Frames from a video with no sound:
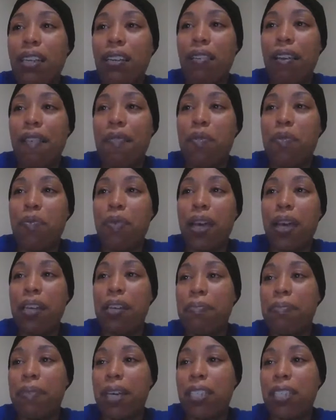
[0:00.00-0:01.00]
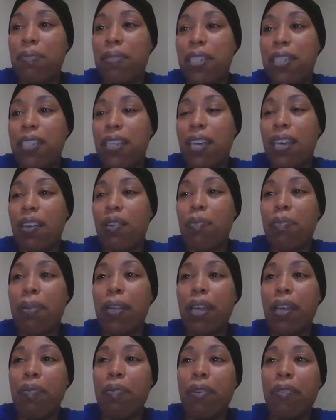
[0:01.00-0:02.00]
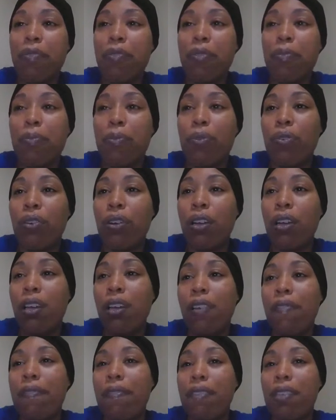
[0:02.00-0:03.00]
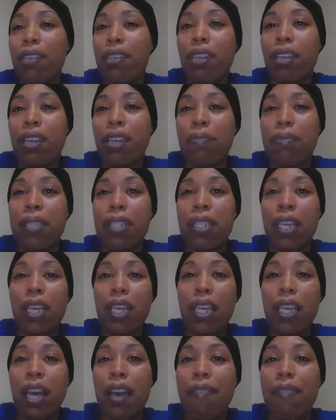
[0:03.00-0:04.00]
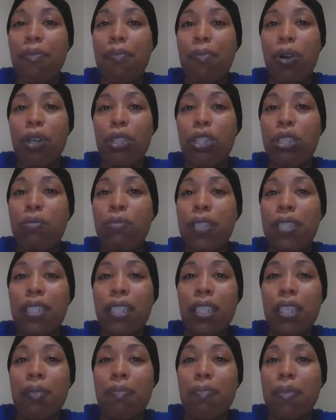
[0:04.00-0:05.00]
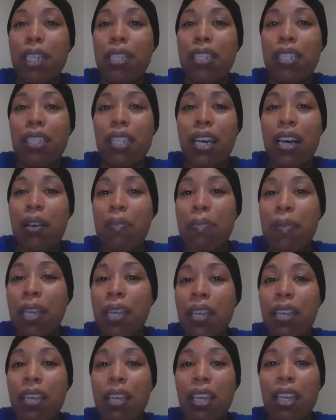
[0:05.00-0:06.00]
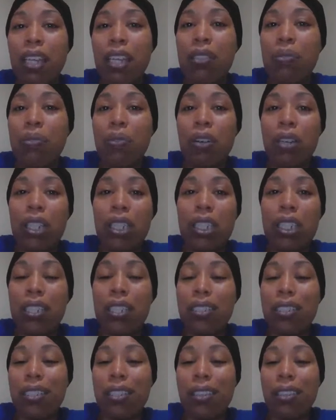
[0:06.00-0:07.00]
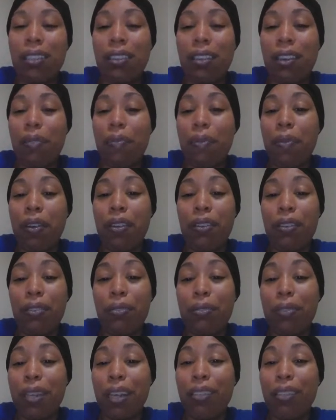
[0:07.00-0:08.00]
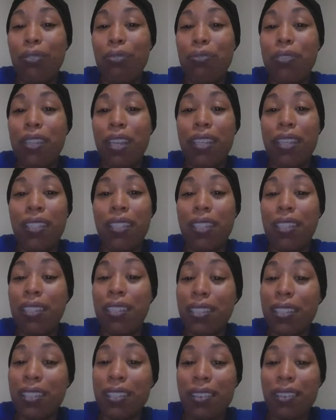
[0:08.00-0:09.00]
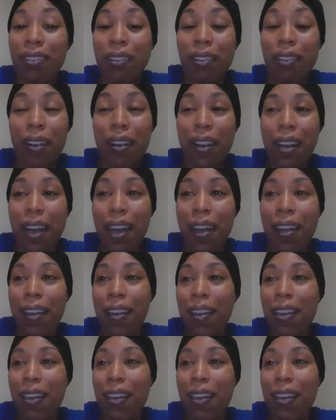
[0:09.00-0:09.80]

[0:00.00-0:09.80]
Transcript: don't have a way to mess with his head or play with him, or, you know what I'm saying, have him all twisted and mixed up and do all the sick shit that they want to do. And they use their teachers and all of that.